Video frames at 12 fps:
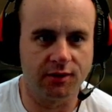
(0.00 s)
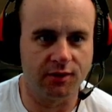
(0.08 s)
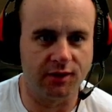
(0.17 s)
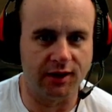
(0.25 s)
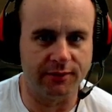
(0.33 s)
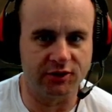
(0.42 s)

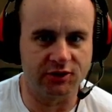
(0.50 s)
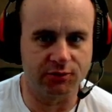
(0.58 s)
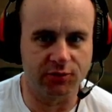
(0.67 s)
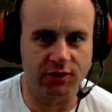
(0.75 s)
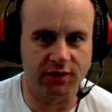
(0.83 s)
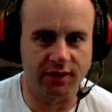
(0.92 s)
Not much
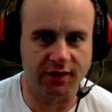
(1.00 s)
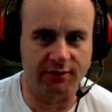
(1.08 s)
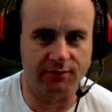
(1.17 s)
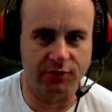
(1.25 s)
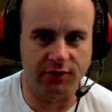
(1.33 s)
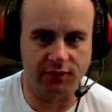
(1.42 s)
play. Yeah, I
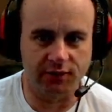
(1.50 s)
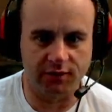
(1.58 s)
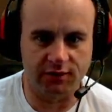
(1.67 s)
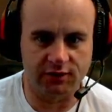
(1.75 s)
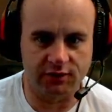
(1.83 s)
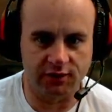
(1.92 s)
didn't play it all
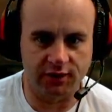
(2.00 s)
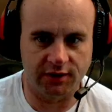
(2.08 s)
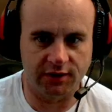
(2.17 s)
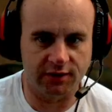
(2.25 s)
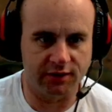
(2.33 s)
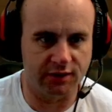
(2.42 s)
yesterday.
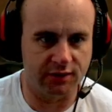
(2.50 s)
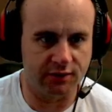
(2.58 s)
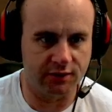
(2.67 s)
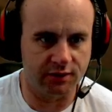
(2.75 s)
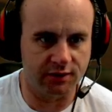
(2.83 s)
And then